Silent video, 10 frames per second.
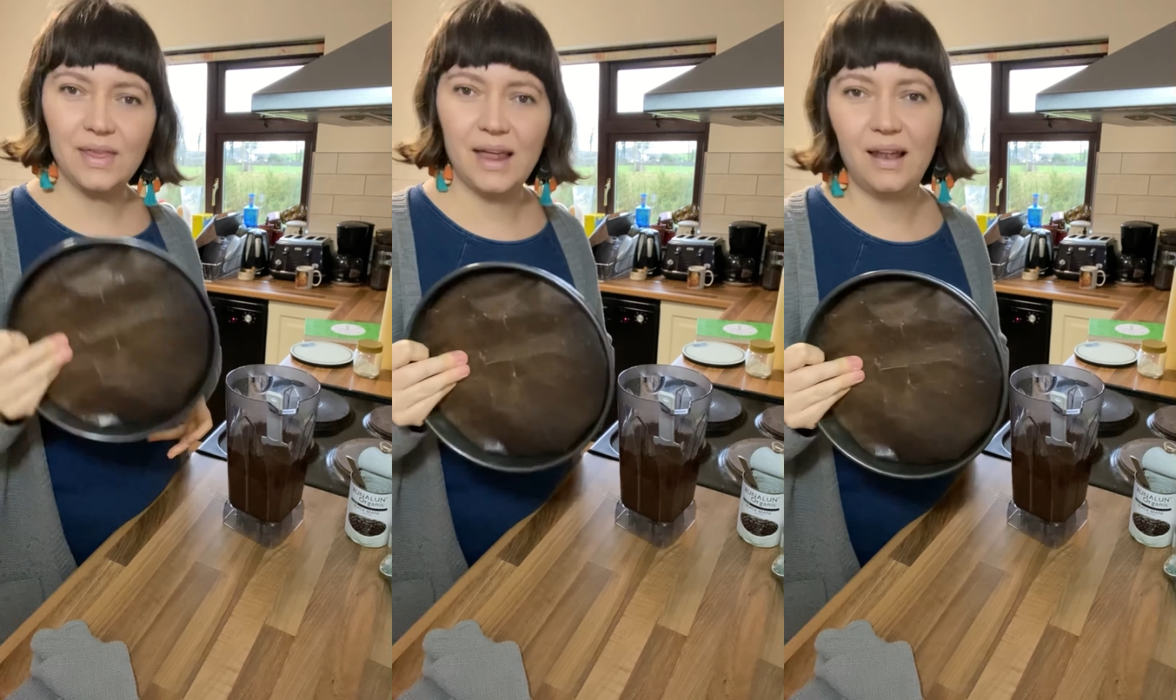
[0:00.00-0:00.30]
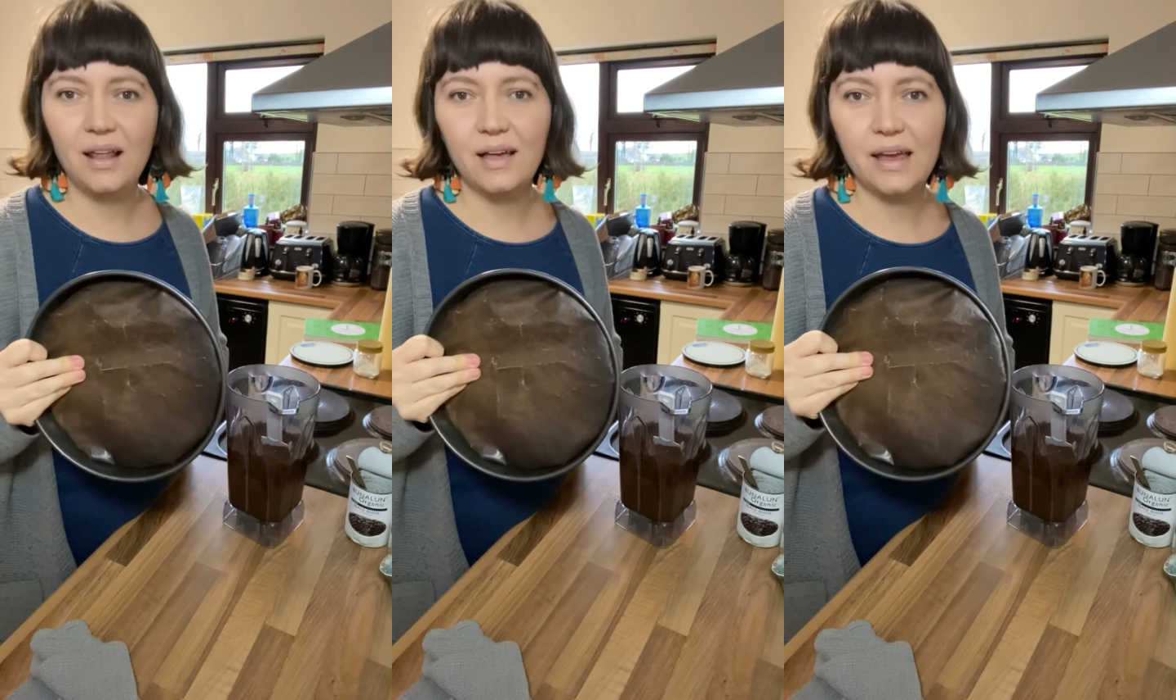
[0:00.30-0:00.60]

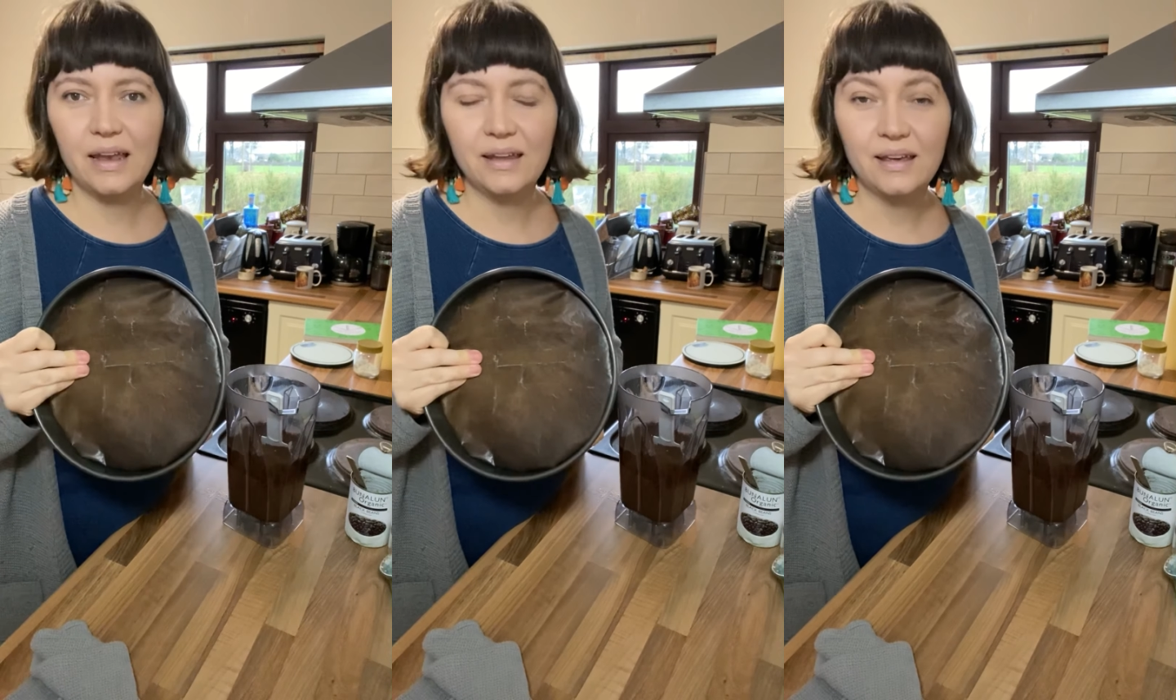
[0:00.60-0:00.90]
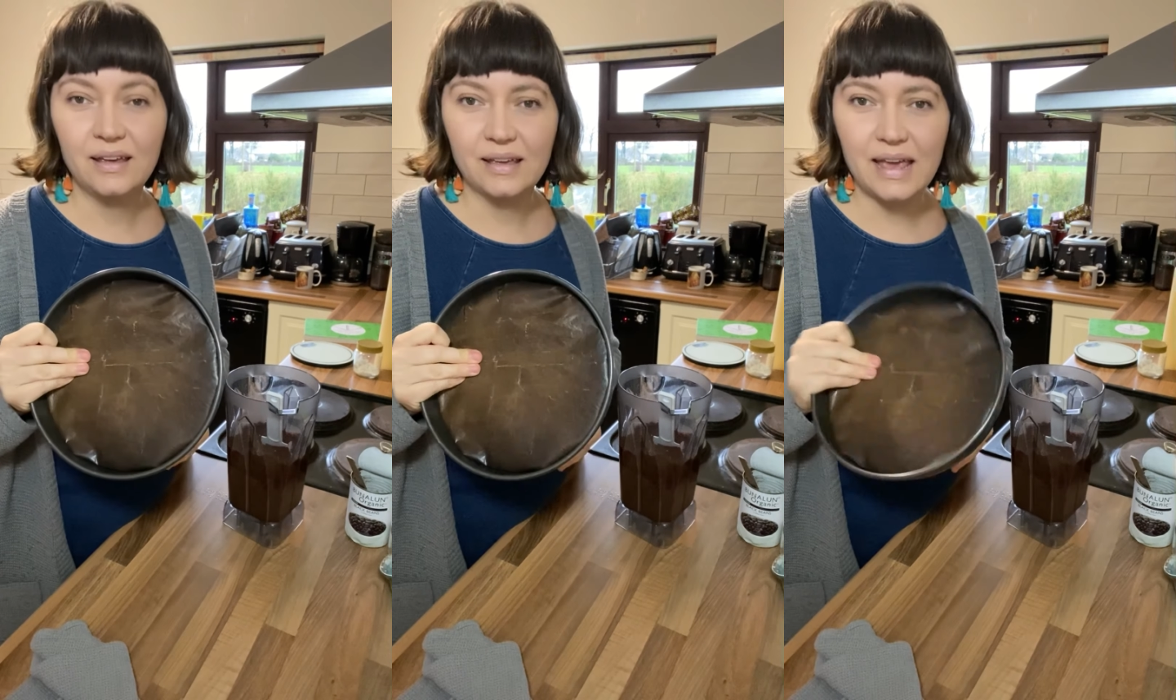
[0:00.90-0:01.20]
then line
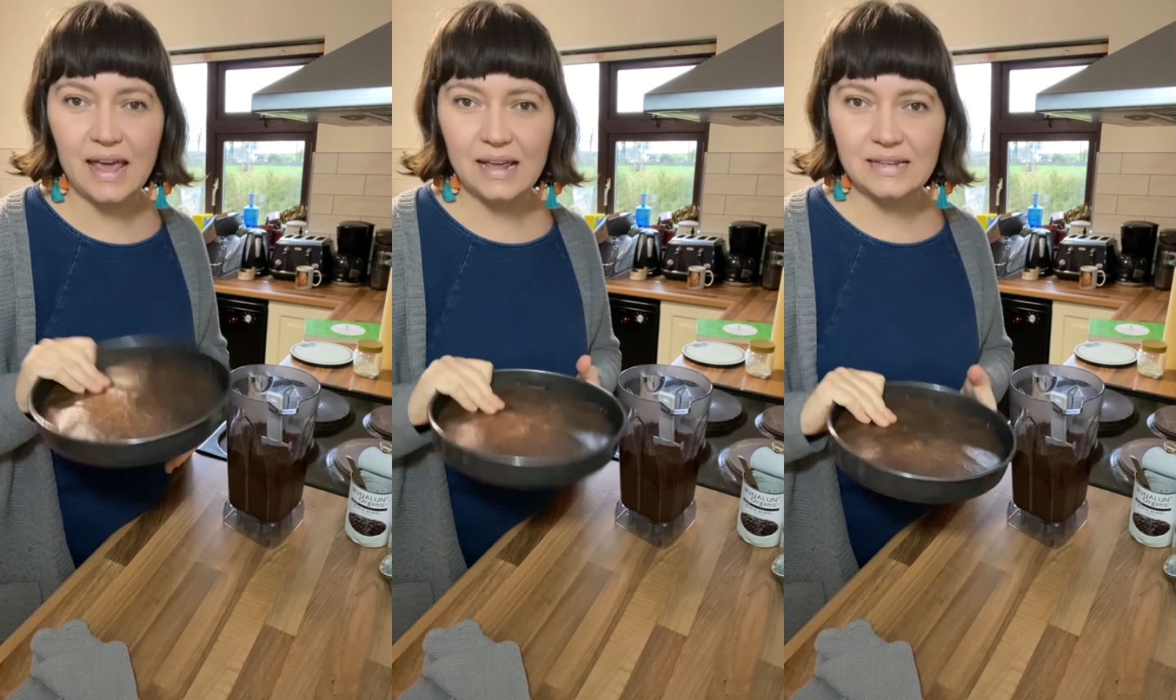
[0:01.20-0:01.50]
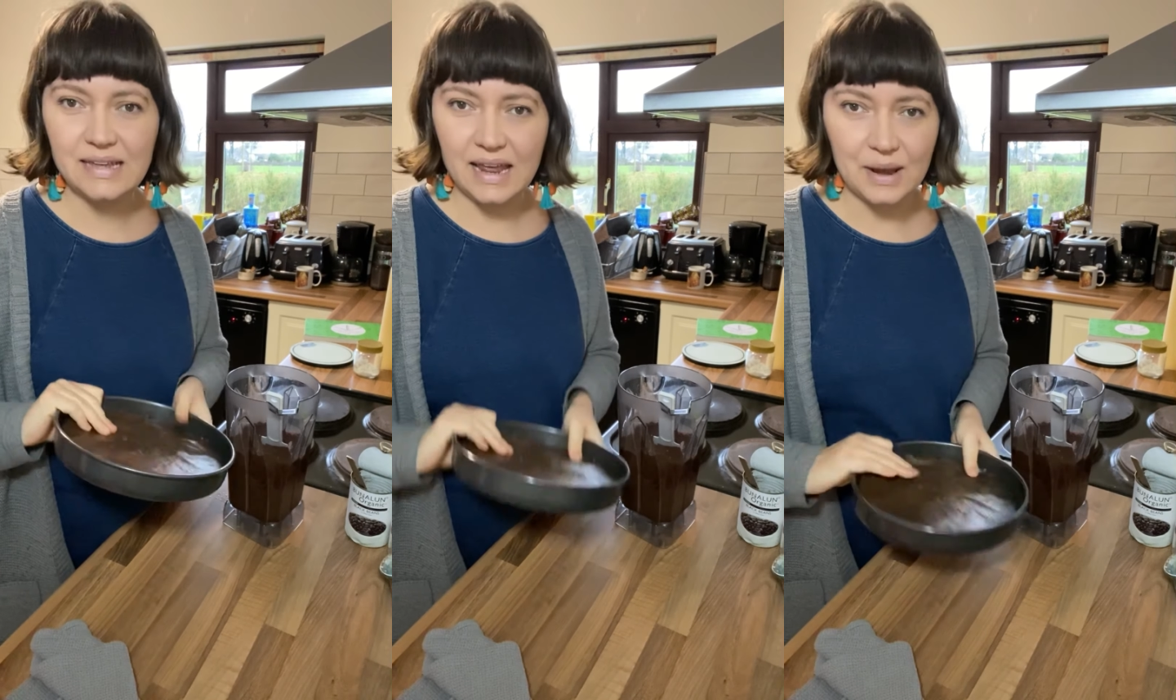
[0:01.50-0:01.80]
a cake
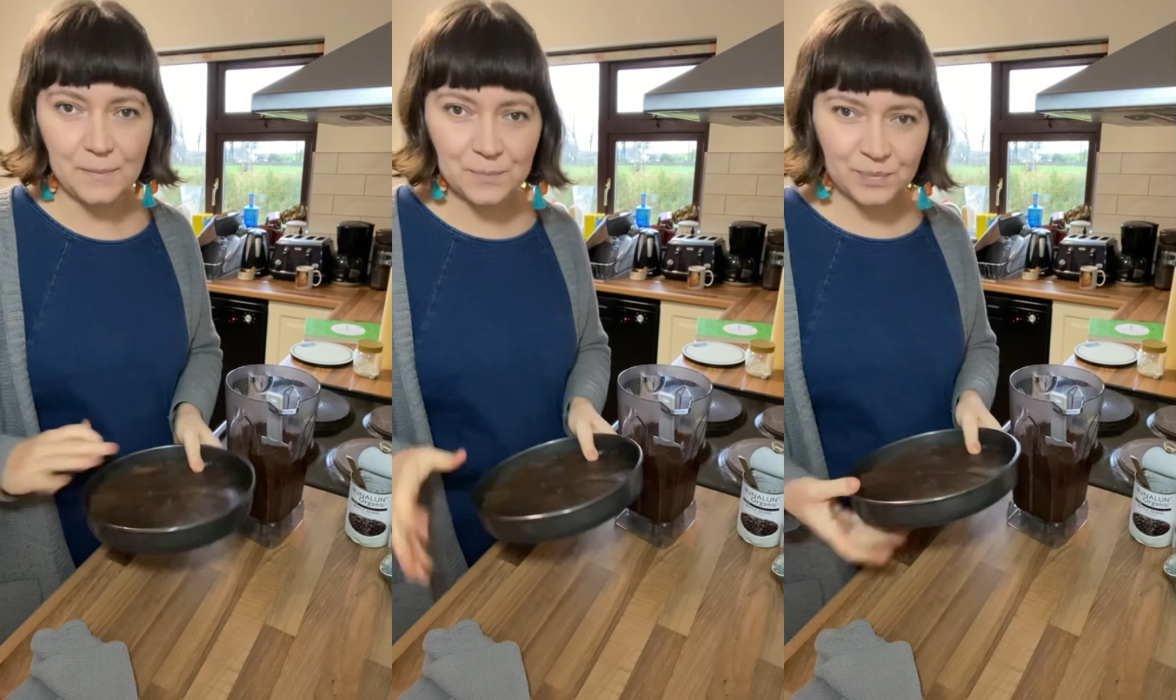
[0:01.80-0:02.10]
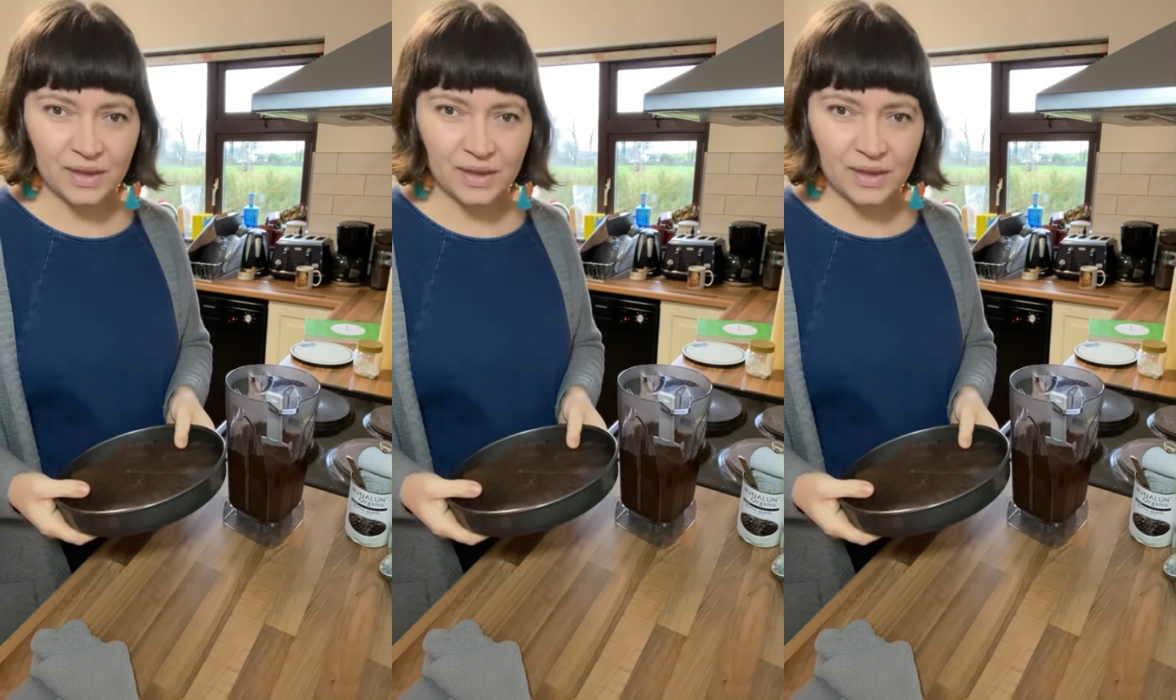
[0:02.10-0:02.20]
tin.